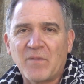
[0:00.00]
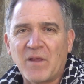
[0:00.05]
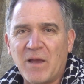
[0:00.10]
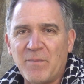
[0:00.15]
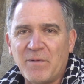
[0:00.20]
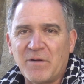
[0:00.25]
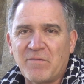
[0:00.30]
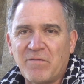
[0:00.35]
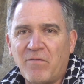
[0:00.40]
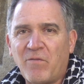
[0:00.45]
I
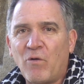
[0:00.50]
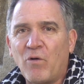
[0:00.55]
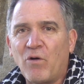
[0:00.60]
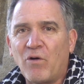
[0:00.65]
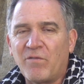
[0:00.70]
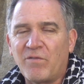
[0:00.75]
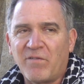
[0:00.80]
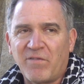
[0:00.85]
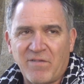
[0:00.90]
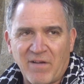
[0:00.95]
met
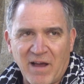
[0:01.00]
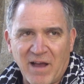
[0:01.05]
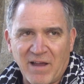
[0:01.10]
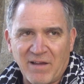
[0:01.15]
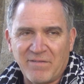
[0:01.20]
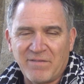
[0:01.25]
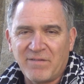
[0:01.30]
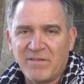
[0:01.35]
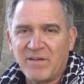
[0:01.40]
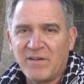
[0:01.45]
4 of the
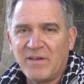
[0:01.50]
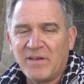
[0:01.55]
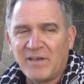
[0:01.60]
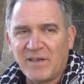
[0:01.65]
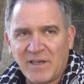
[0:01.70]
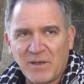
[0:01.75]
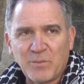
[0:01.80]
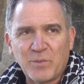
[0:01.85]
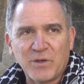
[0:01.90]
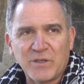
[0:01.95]
5
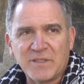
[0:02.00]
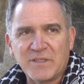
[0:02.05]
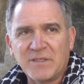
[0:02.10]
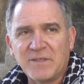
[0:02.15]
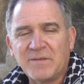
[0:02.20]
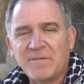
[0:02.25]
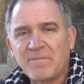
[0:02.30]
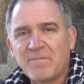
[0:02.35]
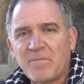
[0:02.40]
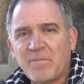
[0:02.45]
in
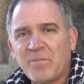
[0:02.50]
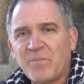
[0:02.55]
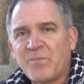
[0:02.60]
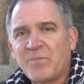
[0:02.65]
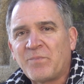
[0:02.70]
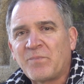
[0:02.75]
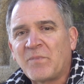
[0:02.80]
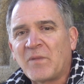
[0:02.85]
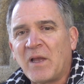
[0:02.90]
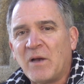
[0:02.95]
prison.
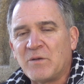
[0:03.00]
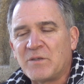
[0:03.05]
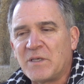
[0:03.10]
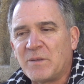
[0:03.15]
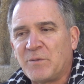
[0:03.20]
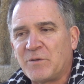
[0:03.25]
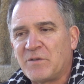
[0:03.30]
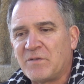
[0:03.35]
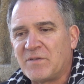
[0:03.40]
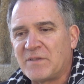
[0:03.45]
I was
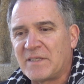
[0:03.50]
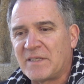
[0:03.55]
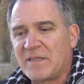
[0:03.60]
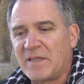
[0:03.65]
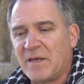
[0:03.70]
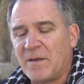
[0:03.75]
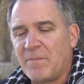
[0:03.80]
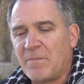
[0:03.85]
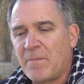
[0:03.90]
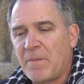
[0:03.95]
able to visit
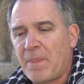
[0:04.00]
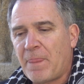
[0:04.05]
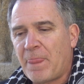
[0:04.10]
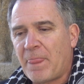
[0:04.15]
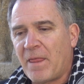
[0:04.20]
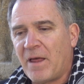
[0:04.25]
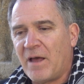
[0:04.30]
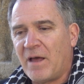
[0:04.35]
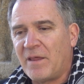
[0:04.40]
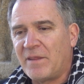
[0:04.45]
them.
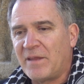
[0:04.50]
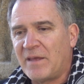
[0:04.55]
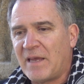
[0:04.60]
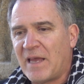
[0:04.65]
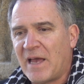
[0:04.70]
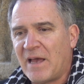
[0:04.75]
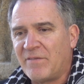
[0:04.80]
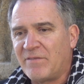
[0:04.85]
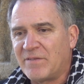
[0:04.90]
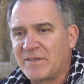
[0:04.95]
They
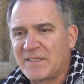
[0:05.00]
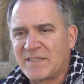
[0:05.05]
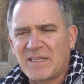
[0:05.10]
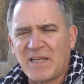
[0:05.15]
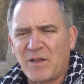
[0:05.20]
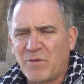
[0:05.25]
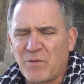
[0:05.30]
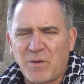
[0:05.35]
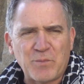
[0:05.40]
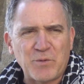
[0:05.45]
have a
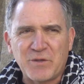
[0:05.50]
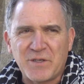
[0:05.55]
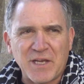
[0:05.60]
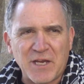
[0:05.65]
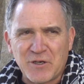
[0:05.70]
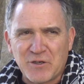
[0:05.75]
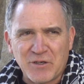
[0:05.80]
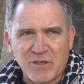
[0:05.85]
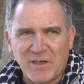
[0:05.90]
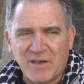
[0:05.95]
stellar
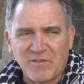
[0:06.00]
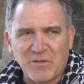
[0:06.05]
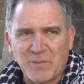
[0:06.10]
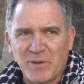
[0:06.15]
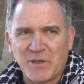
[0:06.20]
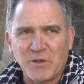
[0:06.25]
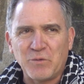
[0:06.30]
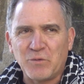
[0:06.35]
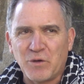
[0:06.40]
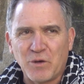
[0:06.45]
reputation.
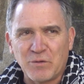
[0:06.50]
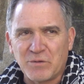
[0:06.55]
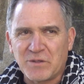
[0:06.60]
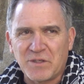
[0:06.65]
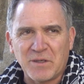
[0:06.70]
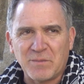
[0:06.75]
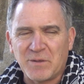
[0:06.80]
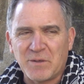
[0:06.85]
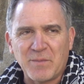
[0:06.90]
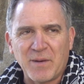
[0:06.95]
Everybody who knows
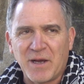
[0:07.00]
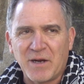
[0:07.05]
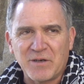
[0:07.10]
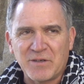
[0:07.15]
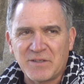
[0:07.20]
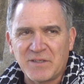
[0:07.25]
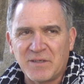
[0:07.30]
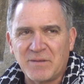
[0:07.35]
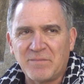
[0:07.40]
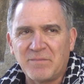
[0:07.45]
them
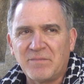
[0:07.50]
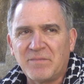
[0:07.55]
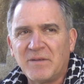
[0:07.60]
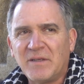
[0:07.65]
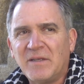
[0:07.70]
admires them.